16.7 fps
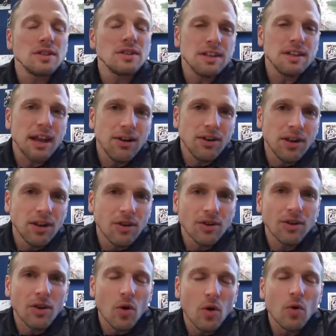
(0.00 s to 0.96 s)
down here
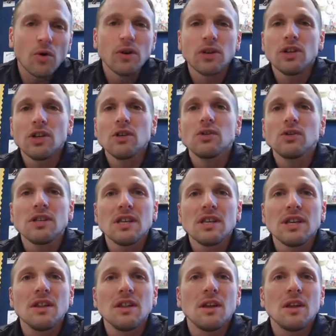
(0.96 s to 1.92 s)
in the corner, you
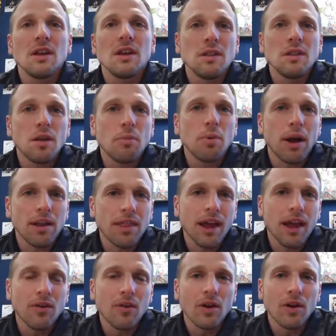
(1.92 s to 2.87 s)
see the
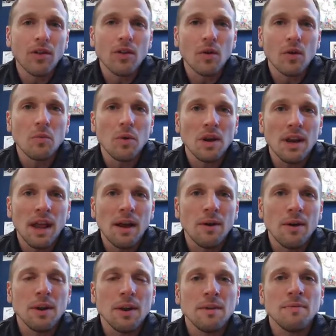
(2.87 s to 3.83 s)
Pythagorean theorem written
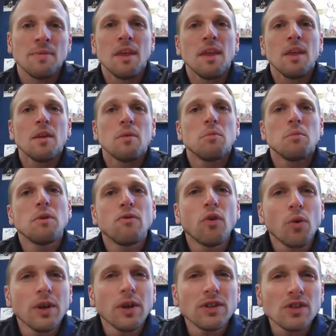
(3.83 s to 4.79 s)
out. And
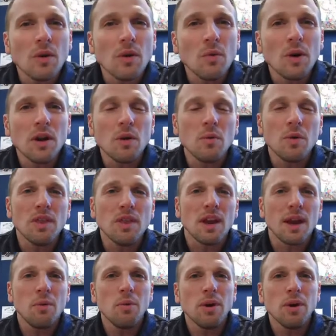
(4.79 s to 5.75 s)
before we start working with
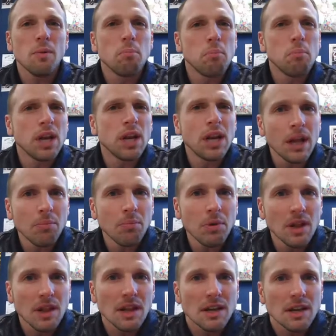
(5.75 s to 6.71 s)
it, I want to
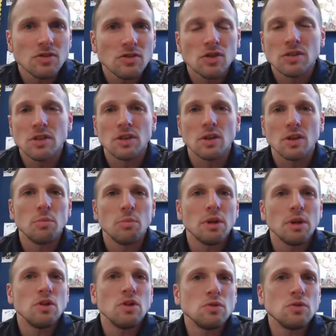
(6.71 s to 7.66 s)
manipulate it just a little
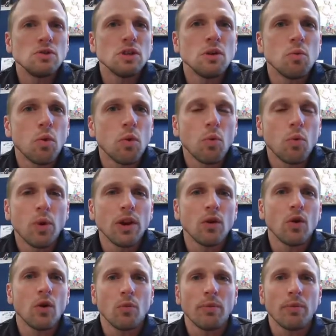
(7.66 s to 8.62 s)
bit using what we
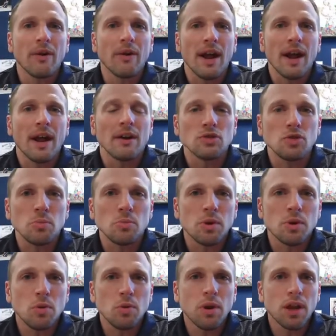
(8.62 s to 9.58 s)
know about
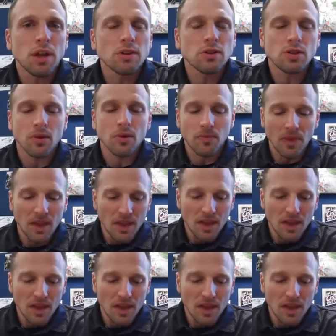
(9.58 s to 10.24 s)
algebra. Okay, so